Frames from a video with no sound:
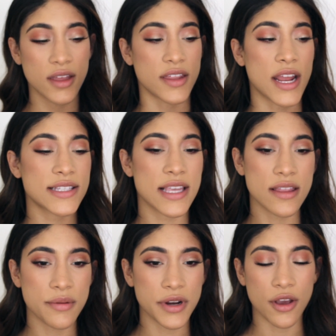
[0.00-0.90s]
The next
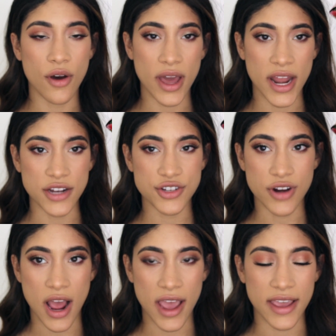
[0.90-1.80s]
thing that I'm gonna go ahead and
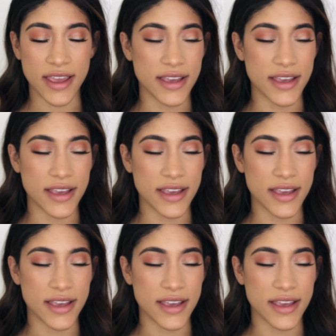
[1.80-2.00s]
try